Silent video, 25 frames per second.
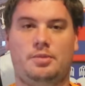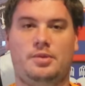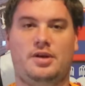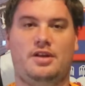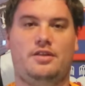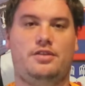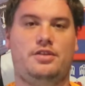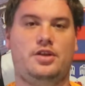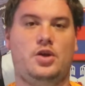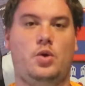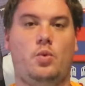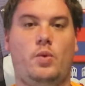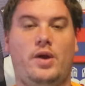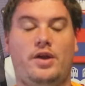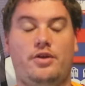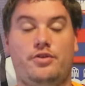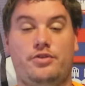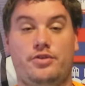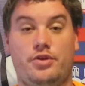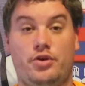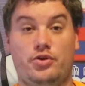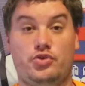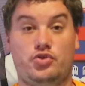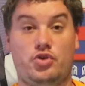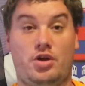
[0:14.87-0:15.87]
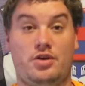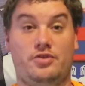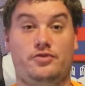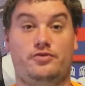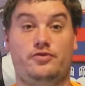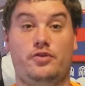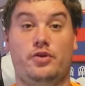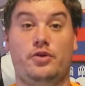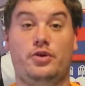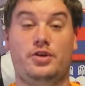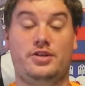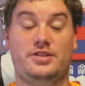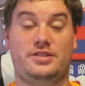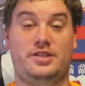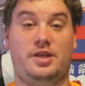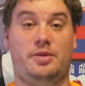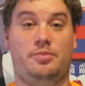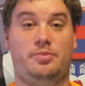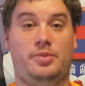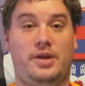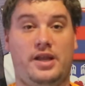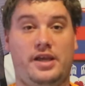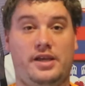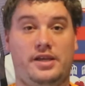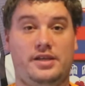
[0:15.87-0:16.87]
and I think where they're trying to focus their
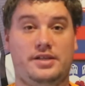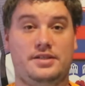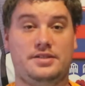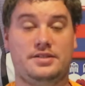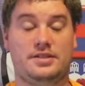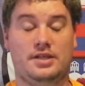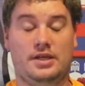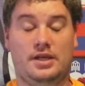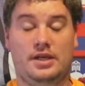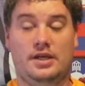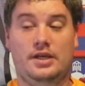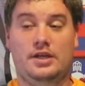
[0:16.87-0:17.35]
players.